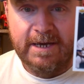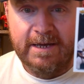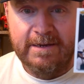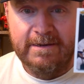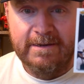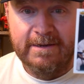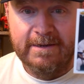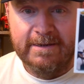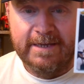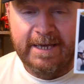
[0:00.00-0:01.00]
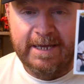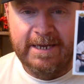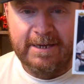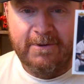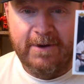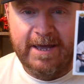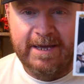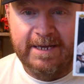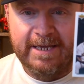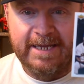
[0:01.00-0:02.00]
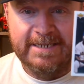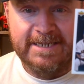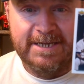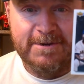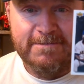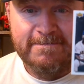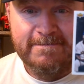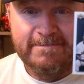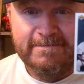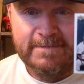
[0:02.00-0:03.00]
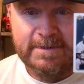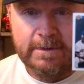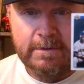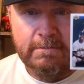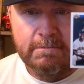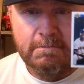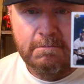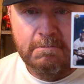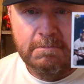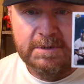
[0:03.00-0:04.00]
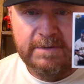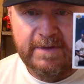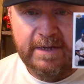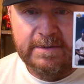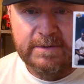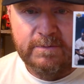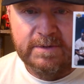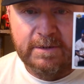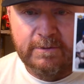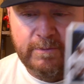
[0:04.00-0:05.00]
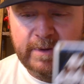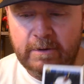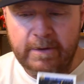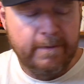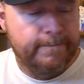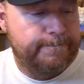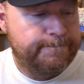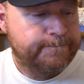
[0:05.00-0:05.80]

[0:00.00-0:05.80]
got Ken and Craig and Ken Sr. So see if that zooms in a little better there.